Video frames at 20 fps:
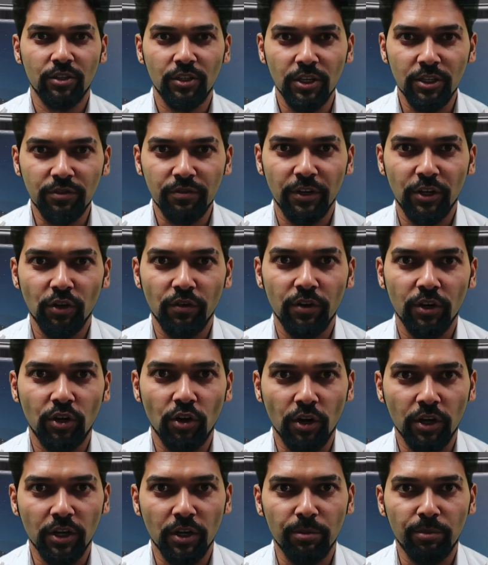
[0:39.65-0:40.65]
This video we're
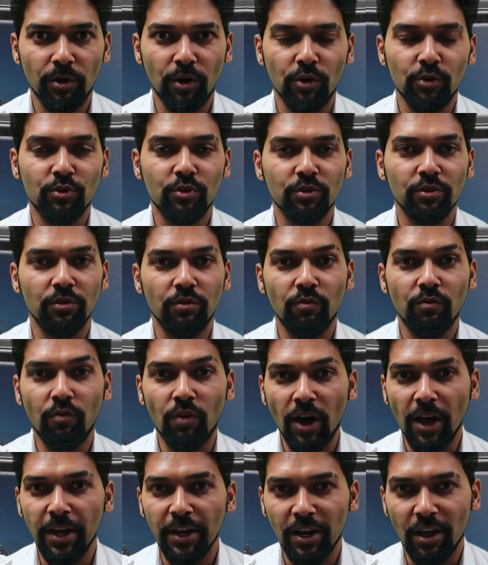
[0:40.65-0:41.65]
talking about
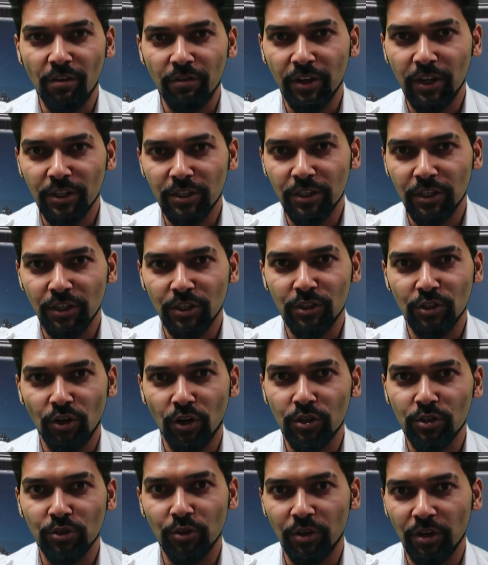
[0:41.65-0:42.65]
why navigation is
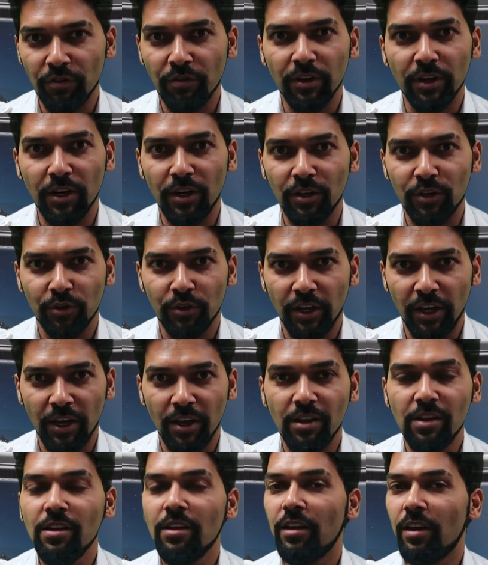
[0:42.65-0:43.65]
not so difficult
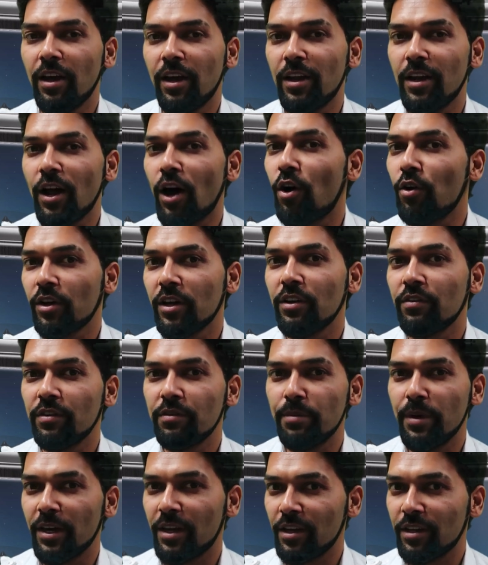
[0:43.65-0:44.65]
today and how can
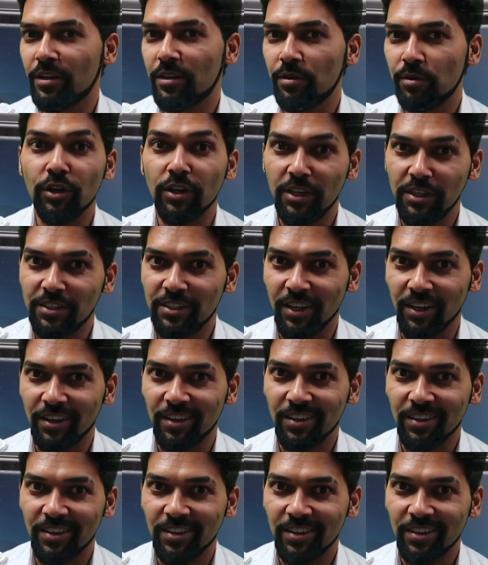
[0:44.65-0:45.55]
we make it easier.